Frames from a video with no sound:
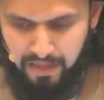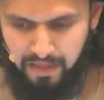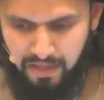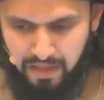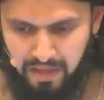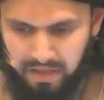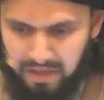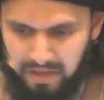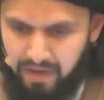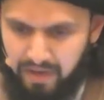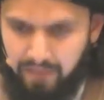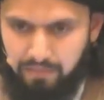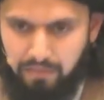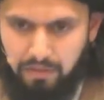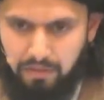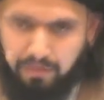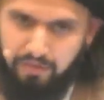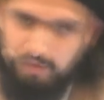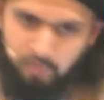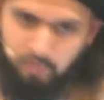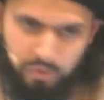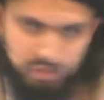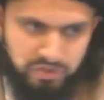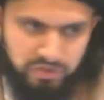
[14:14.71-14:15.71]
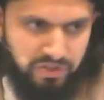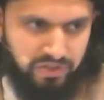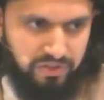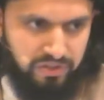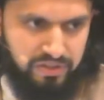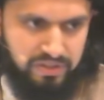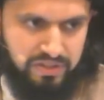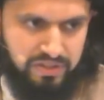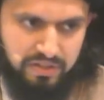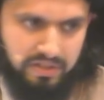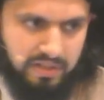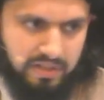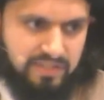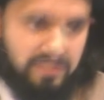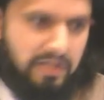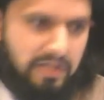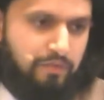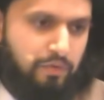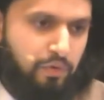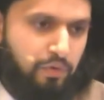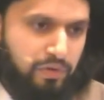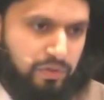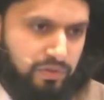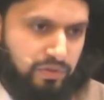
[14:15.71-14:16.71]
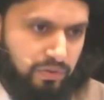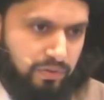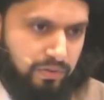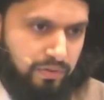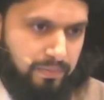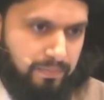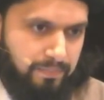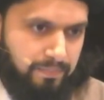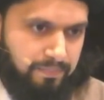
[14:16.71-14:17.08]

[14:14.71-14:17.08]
And unfortunately, it's not really good.